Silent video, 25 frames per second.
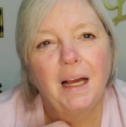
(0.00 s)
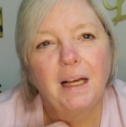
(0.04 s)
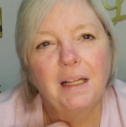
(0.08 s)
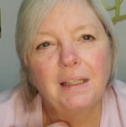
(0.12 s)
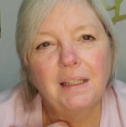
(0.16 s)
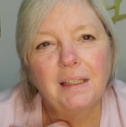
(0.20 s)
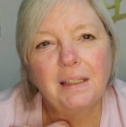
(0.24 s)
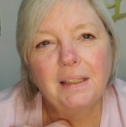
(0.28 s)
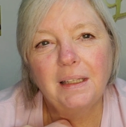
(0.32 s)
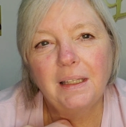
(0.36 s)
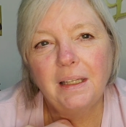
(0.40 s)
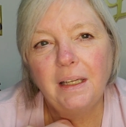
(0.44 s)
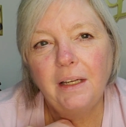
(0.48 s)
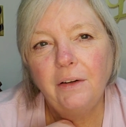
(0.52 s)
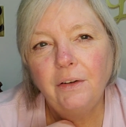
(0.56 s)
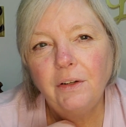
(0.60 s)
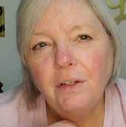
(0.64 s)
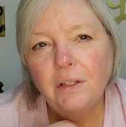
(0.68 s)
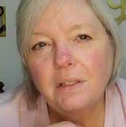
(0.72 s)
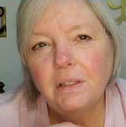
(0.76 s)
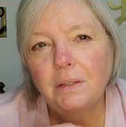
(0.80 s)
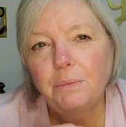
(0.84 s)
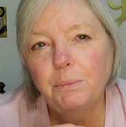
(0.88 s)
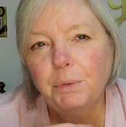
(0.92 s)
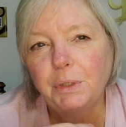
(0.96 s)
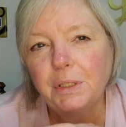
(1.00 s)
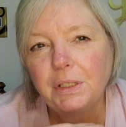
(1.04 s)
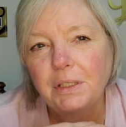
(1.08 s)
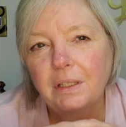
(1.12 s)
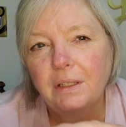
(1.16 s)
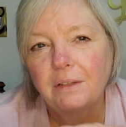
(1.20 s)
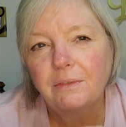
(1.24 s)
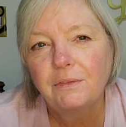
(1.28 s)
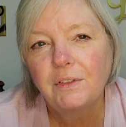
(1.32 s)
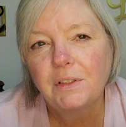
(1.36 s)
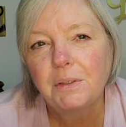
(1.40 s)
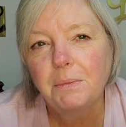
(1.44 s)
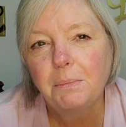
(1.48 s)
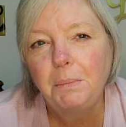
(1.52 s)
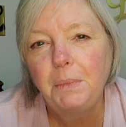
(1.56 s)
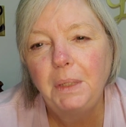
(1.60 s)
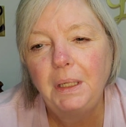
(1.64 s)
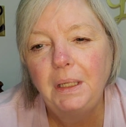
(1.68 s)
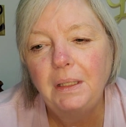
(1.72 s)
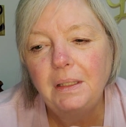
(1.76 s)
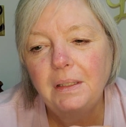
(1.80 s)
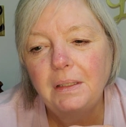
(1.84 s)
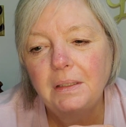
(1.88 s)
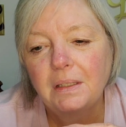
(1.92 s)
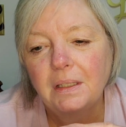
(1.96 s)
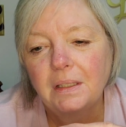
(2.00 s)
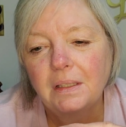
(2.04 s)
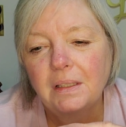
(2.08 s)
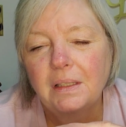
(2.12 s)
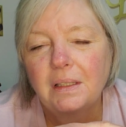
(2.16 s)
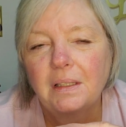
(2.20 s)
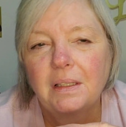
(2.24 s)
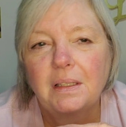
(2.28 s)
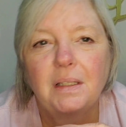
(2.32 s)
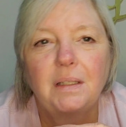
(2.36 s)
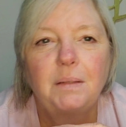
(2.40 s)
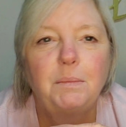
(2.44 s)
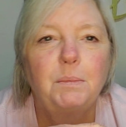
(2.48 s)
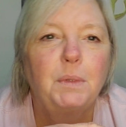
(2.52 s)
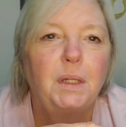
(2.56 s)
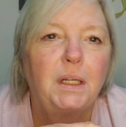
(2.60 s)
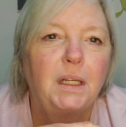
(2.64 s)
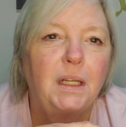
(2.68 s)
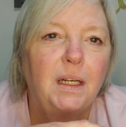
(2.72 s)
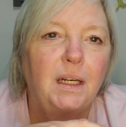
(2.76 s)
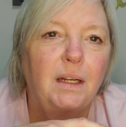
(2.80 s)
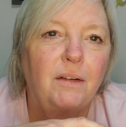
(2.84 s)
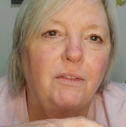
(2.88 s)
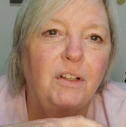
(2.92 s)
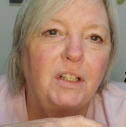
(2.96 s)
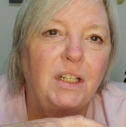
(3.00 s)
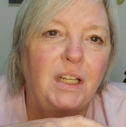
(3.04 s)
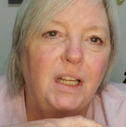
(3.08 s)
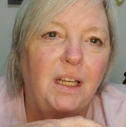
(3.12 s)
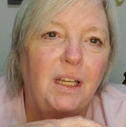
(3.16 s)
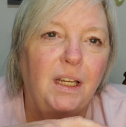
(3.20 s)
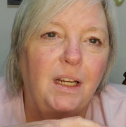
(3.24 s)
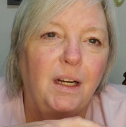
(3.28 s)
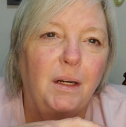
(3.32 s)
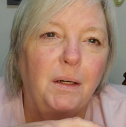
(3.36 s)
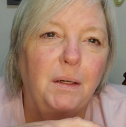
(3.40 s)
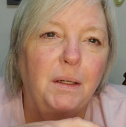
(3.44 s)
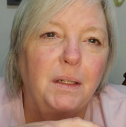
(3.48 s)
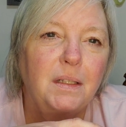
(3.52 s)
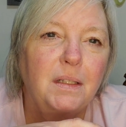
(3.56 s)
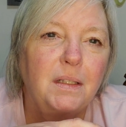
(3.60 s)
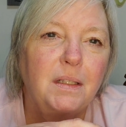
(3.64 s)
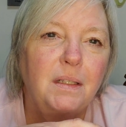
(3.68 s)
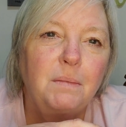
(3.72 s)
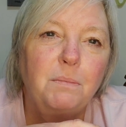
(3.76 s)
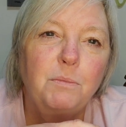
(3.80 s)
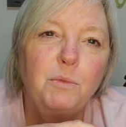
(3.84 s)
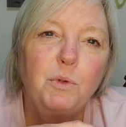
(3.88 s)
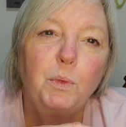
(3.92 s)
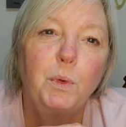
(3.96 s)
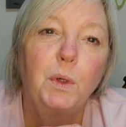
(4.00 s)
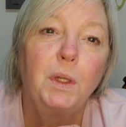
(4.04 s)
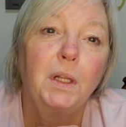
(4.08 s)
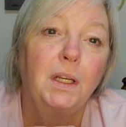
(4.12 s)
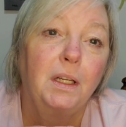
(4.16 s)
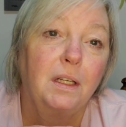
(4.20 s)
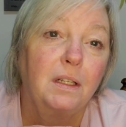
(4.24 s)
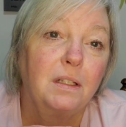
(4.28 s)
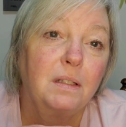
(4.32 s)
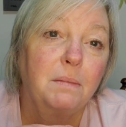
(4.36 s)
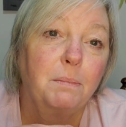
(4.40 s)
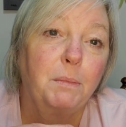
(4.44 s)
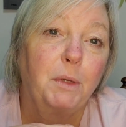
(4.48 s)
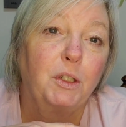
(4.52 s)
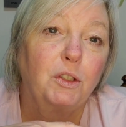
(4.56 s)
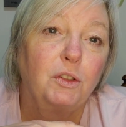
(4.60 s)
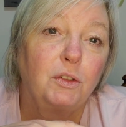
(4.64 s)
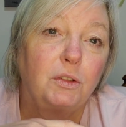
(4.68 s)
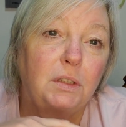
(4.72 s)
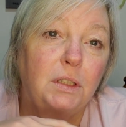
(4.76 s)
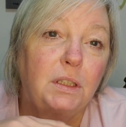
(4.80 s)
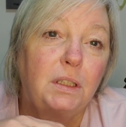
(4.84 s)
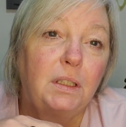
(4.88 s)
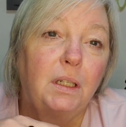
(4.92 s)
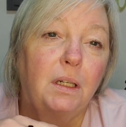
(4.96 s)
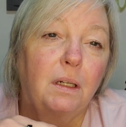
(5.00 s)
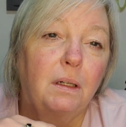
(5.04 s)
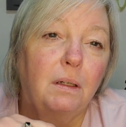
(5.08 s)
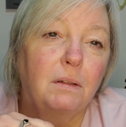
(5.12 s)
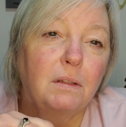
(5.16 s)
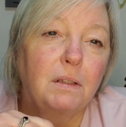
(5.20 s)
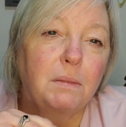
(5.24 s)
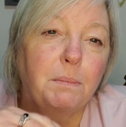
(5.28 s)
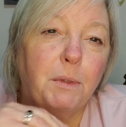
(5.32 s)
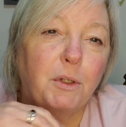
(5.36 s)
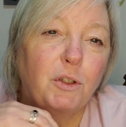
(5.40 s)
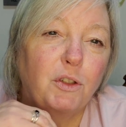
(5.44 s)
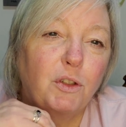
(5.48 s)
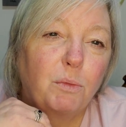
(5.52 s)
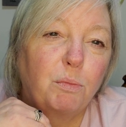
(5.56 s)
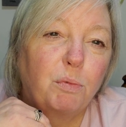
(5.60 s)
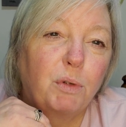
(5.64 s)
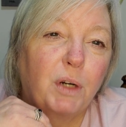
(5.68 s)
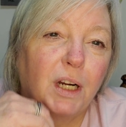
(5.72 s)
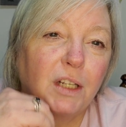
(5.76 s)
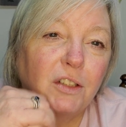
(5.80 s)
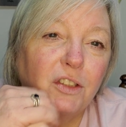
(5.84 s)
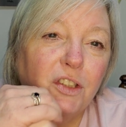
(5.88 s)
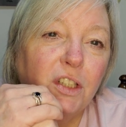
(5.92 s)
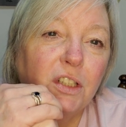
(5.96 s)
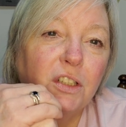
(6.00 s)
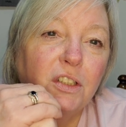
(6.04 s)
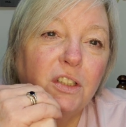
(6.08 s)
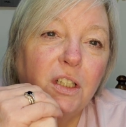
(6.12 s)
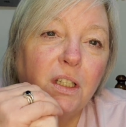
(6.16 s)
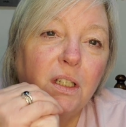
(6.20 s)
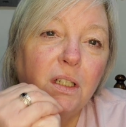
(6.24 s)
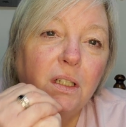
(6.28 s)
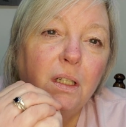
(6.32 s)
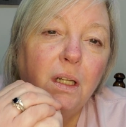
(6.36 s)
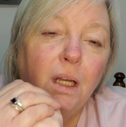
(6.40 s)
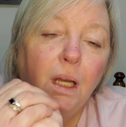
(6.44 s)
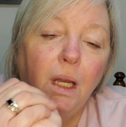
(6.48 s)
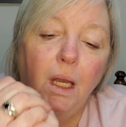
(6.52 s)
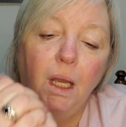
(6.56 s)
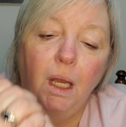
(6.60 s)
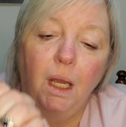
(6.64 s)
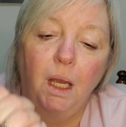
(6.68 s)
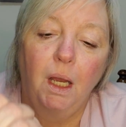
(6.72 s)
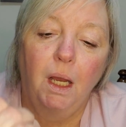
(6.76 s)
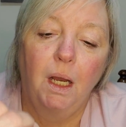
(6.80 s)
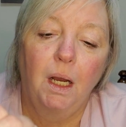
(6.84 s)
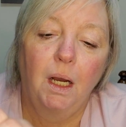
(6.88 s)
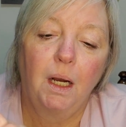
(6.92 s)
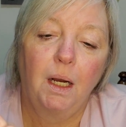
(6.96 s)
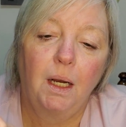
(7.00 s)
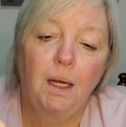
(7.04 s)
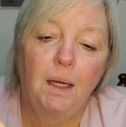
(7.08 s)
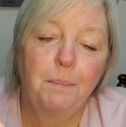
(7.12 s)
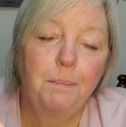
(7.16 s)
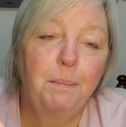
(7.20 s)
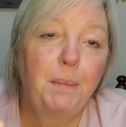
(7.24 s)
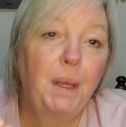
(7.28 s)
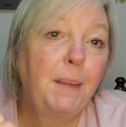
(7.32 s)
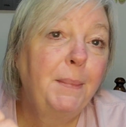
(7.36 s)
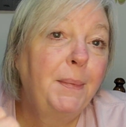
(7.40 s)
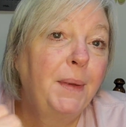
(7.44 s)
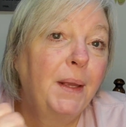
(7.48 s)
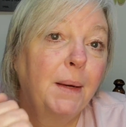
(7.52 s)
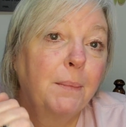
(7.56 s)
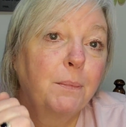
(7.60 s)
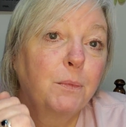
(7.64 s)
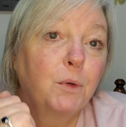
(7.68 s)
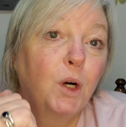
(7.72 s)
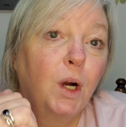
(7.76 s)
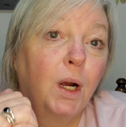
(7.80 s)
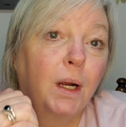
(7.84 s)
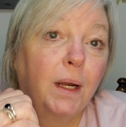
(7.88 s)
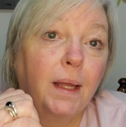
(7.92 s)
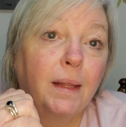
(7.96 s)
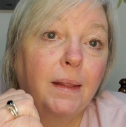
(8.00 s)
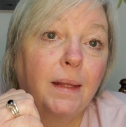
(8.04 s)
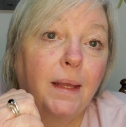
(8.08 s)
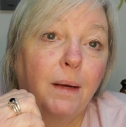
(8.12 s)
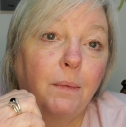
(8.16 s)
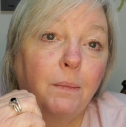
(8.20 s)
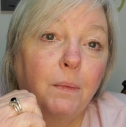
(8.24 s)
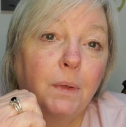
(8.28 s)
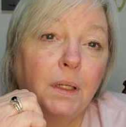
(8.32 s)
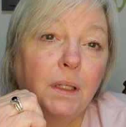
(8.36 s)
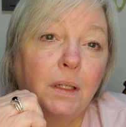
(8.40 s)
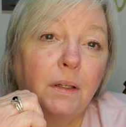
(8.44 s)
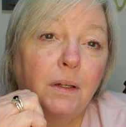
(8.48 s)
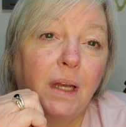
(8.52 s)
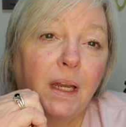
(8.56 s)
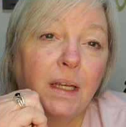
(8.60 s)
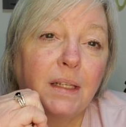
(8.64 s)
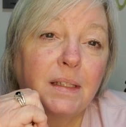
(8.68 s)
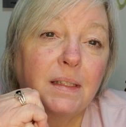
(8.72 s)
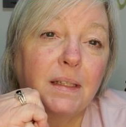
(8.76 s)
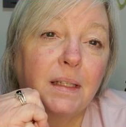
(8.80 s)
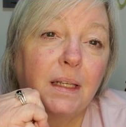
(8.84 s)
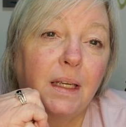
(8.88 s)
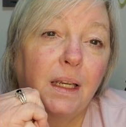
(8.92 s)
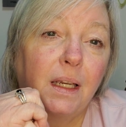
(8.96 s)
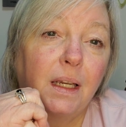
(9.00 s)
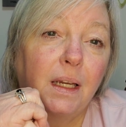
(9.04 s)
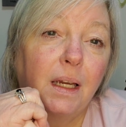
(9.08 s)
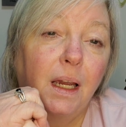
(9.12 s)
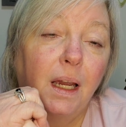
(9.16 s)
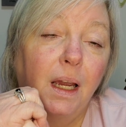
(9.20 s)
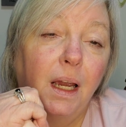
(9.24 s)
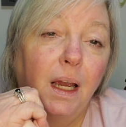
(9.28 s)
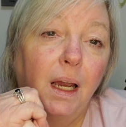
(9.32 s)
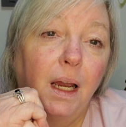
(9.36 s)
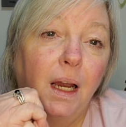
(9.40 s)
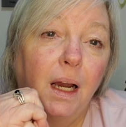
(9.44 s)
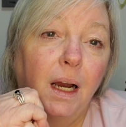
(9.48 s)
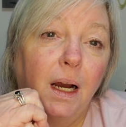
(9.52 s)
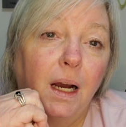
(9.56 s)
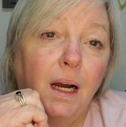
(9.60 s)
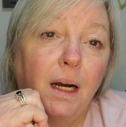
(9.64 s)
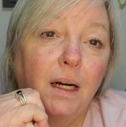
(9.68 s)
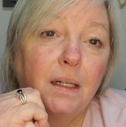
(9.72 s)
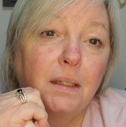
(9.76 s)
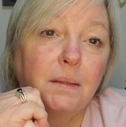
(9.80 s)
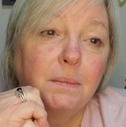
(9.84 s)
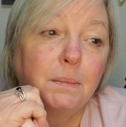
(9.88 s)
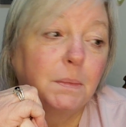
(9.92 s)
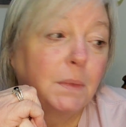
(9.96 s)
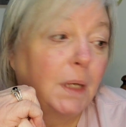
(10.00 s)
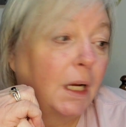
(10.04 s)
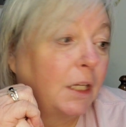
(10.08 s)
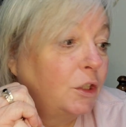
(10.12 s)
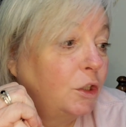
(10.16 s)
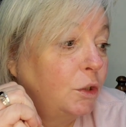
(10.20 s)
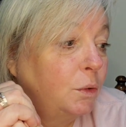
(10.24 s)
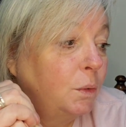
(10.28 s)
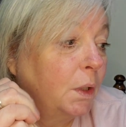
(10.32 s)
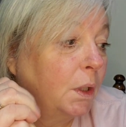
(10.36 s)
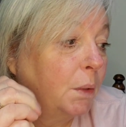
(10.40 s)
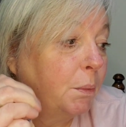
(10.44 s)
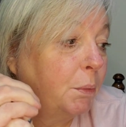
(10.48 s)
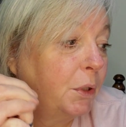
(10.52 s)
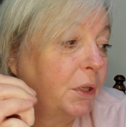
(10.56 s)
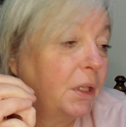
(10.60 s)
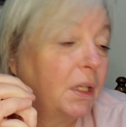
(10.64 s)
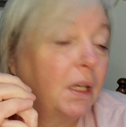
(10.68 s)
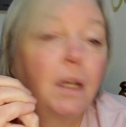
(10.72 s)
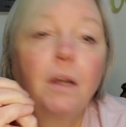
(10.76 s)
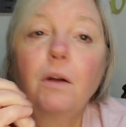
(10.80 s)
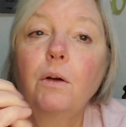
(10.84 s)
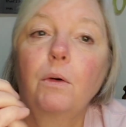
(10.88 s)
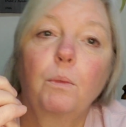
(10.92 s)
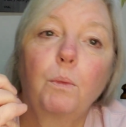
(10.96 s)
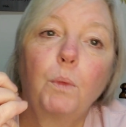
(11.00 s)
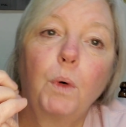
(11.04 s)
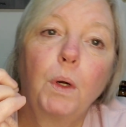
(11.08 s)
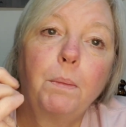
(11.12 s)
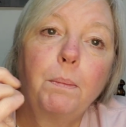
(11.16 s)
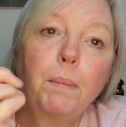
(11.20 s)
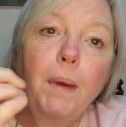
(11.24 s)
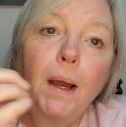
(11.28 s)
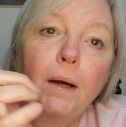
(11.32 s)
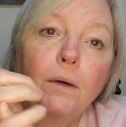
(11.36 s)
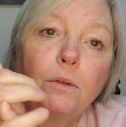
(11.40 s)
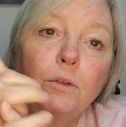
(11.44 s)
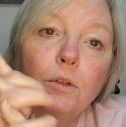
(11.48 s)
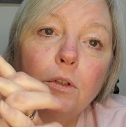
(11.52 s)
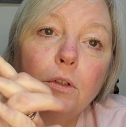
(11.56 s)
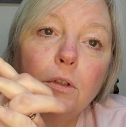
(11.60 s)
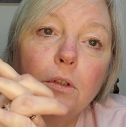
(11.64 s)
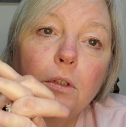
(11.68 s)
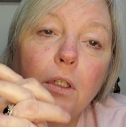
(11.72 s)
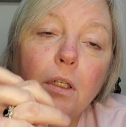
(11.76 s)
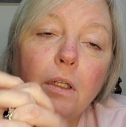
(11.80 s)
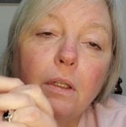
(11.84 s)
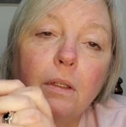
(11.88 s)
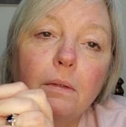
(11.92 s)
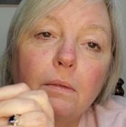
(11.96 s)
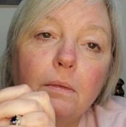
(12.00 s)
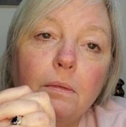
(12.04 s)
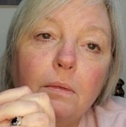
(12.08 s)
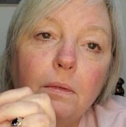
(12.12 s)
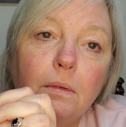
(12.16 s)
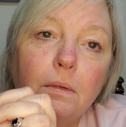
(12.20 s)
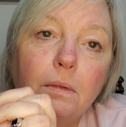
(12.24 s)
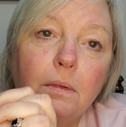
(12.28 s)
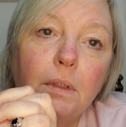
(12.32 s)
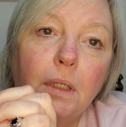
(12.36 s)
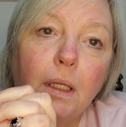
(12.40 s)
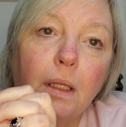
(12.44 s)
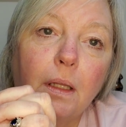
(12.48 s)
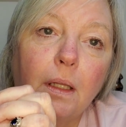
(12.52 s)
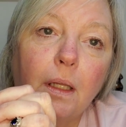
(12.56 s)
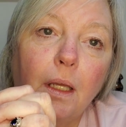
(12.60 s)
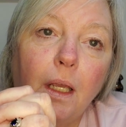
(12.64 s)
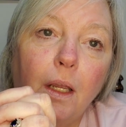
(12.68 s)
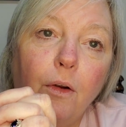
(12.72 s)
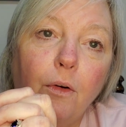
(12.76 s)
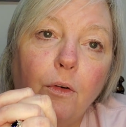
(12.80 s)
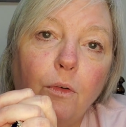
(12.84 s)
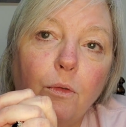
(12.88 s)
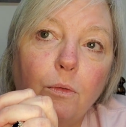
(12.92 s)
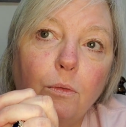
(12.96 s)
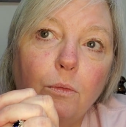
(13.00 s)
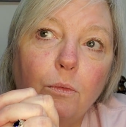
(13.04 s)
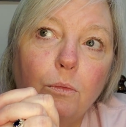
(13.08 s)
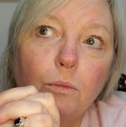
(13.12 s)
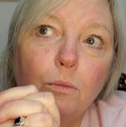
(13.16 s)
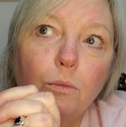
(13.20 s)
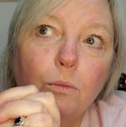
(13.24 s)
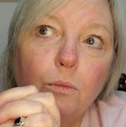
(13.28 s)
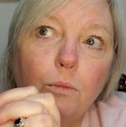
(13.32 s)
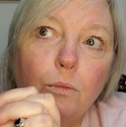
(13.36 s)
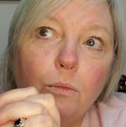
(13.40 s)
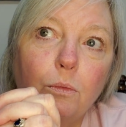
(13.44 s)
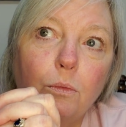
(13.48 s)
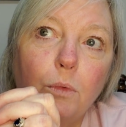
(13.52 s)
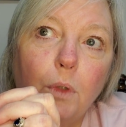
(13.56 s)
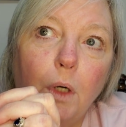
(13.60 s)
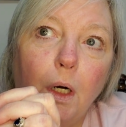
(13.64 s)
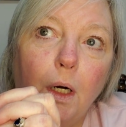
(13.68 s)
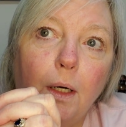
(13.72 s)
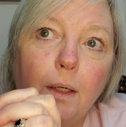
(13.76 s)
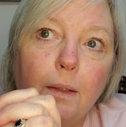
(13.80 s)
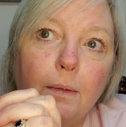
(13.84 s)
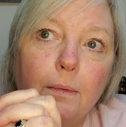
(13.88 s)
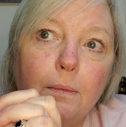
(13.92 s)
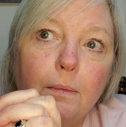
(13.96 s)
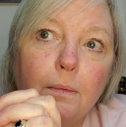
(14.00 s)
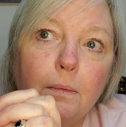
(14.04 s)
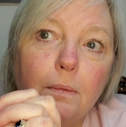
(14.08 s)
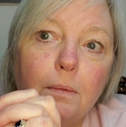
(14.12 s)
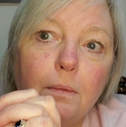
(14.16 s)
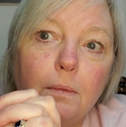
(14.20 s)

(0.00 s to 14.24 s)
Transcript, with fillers: like the Caron Simply Soft to me doesn't seem like an everyday yarn. It seems more like a specialty yarn, special project yarn. Maybe I'm wrong on that. What do you guys think? Um, I do want to put the Caron one pound, or yeah, the Caron um,